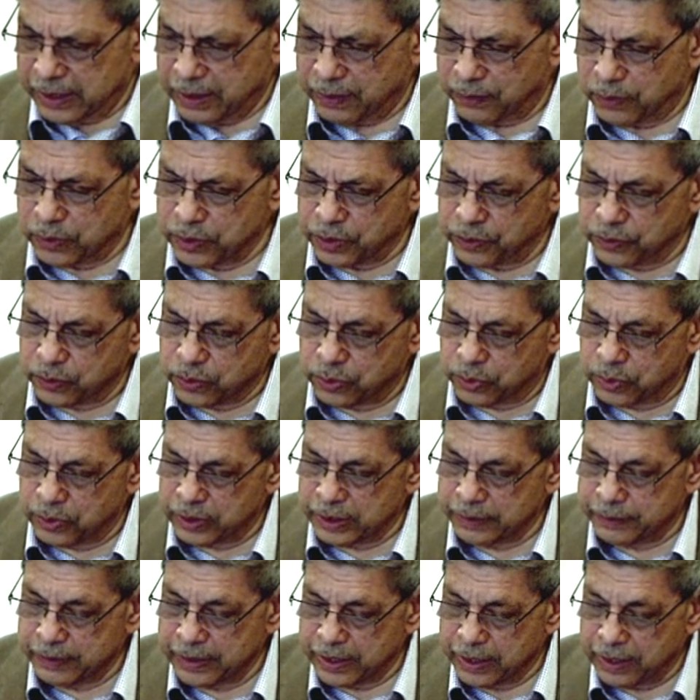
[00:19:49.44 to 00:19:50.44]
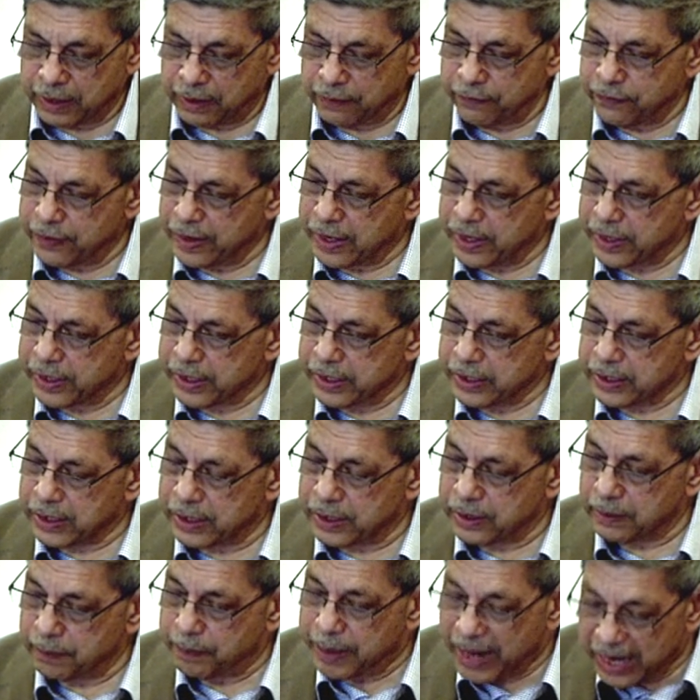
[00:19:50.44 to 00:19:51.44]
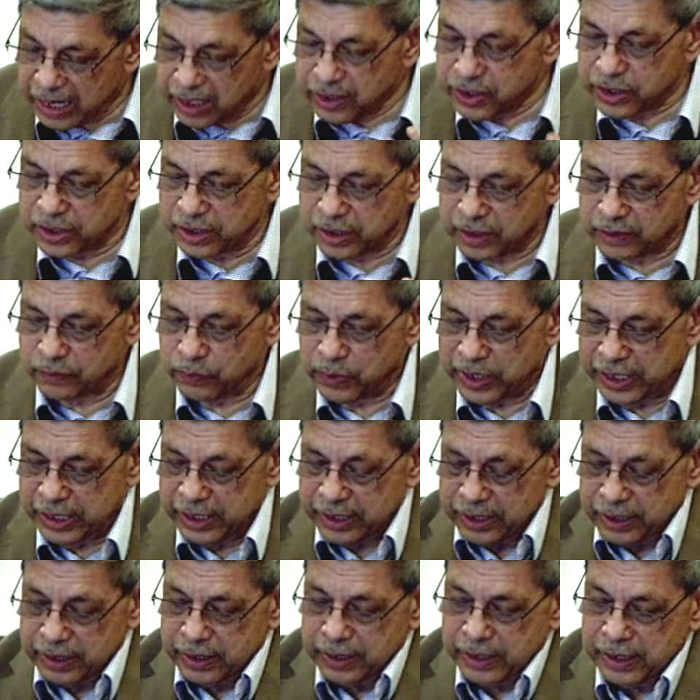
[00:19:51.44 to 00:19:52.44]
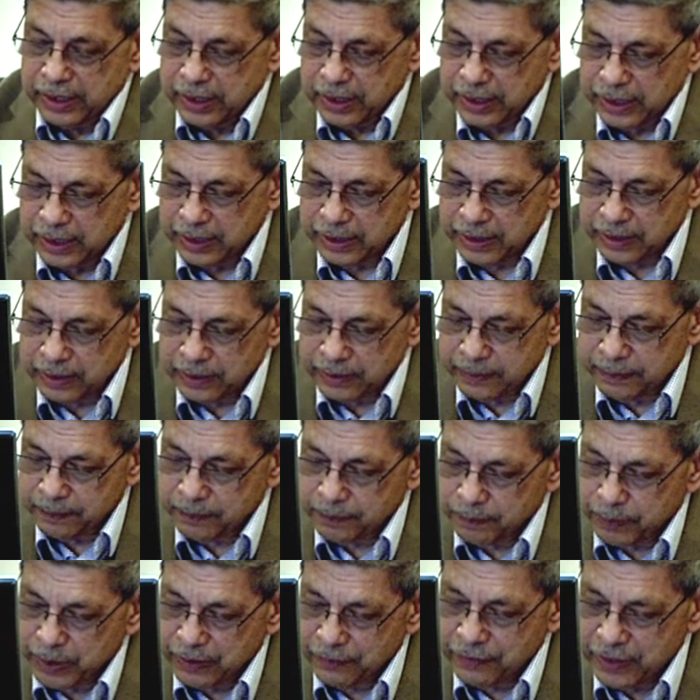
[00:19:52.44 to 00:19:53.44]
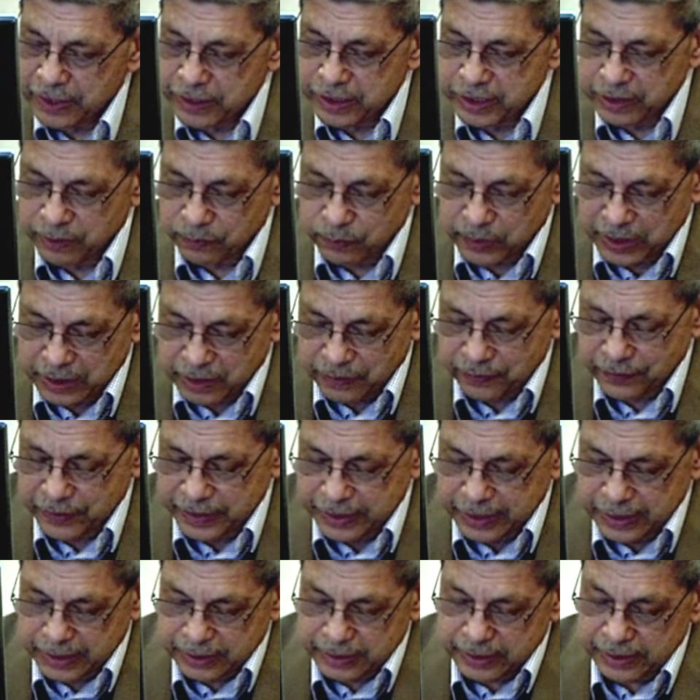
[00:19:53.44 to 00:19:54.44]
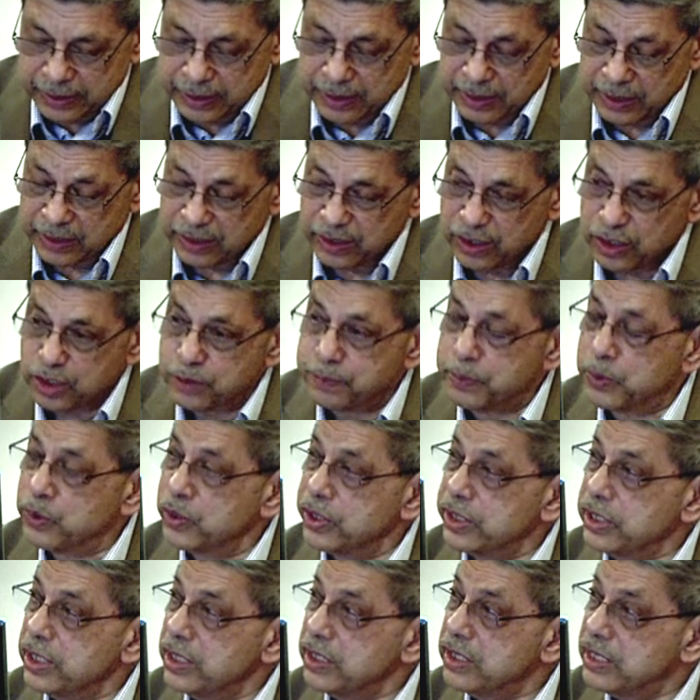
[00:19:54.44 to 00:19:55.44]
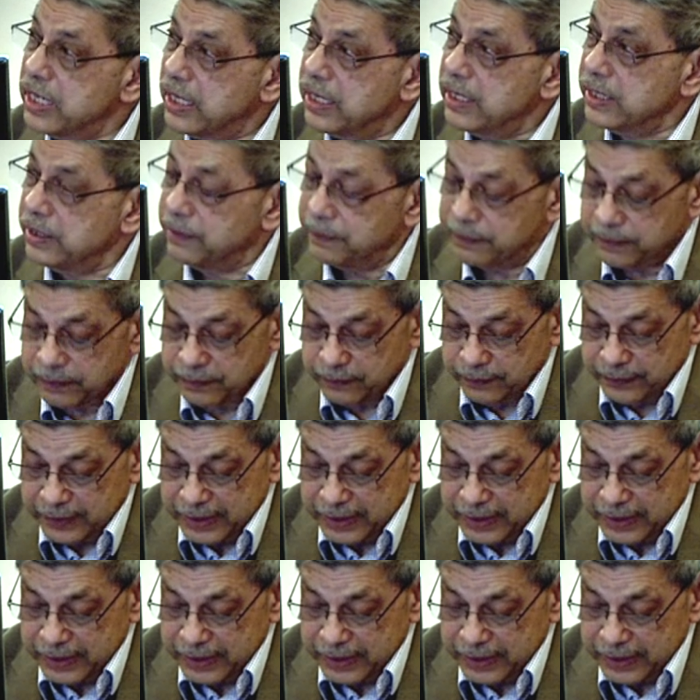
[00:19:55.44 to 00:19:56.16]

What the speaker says: what you call a very passionate way, privileging one over the other at this point in time.